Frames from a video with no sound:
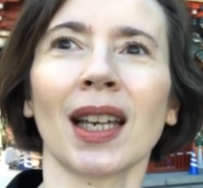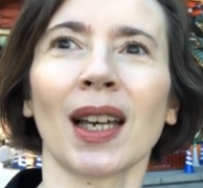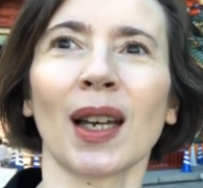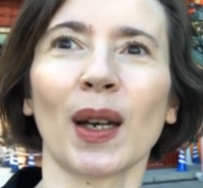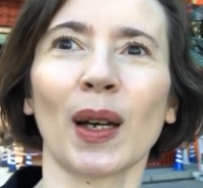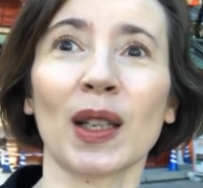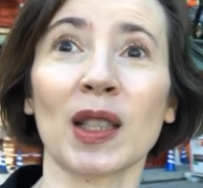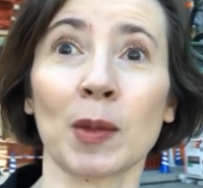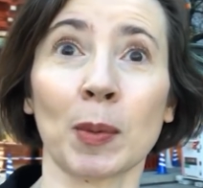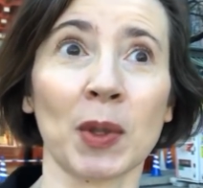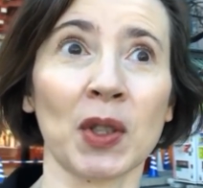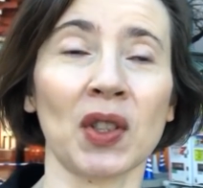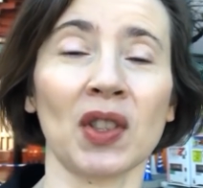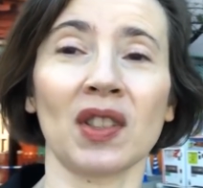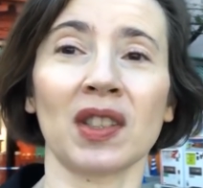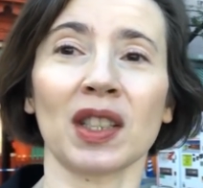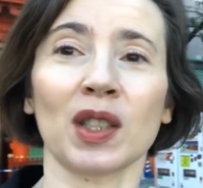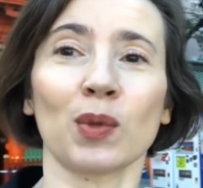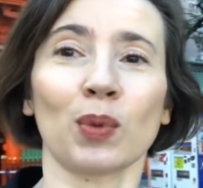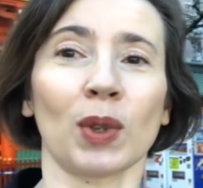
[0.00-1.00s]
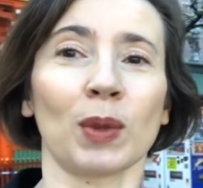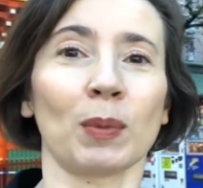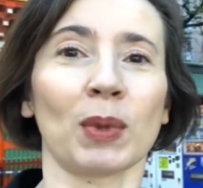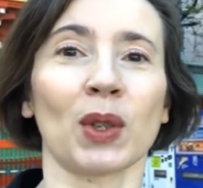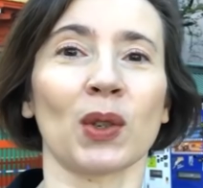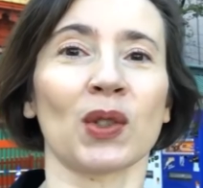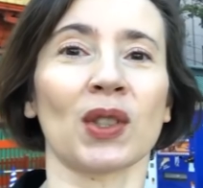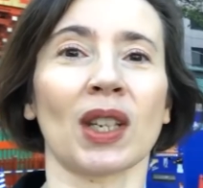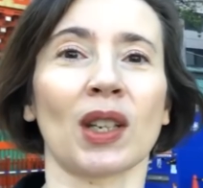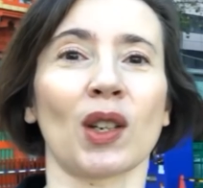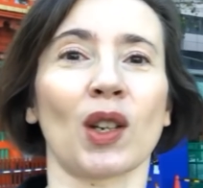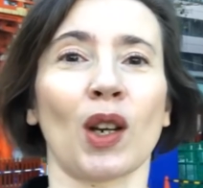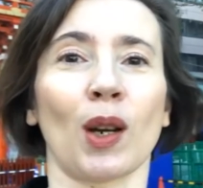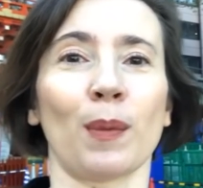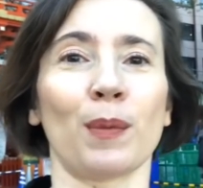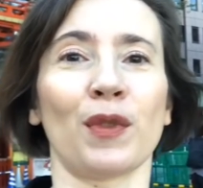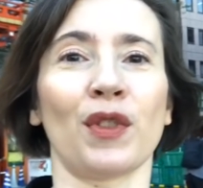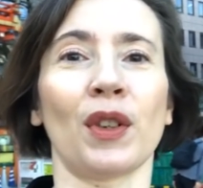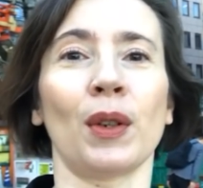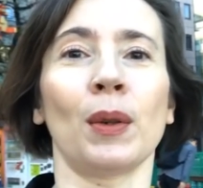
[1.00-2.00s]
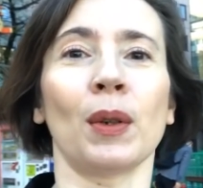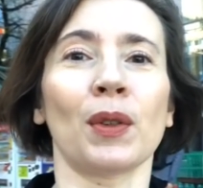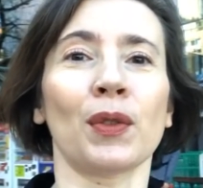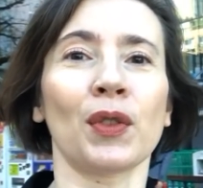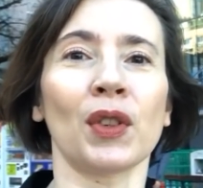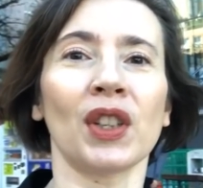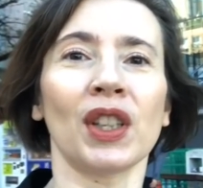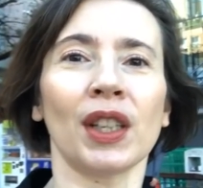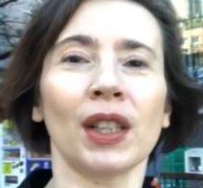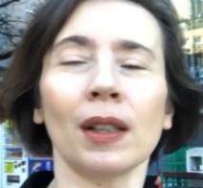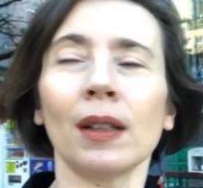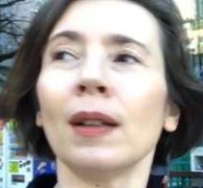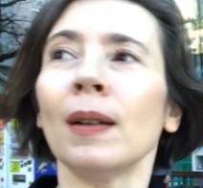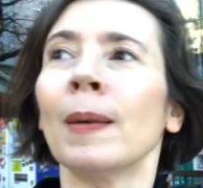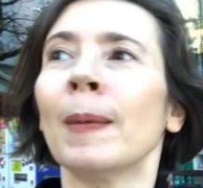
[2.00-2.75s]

especially this one because I come very often here.